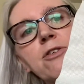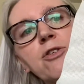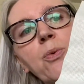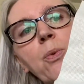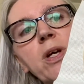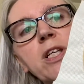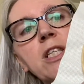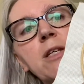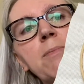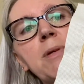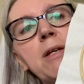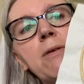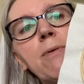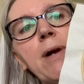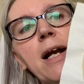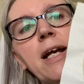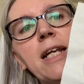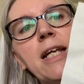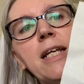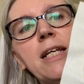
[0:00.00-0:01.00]
going to be
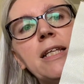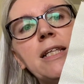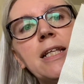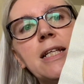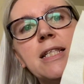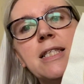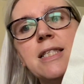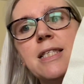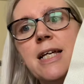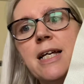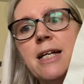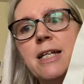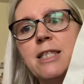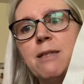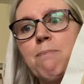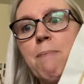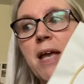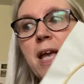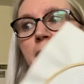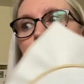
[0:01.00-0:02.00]
writing that says,
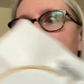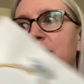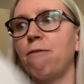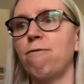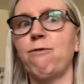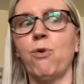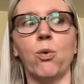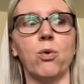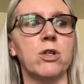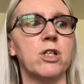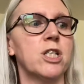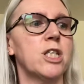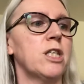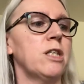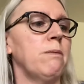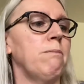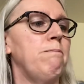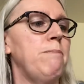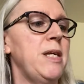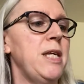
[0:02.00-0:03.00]
"May the Force
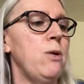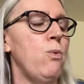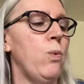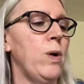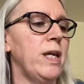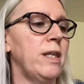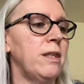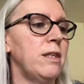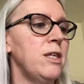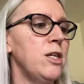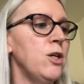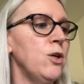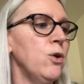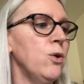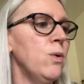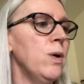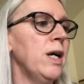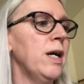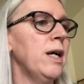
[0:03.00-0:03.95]
be with you."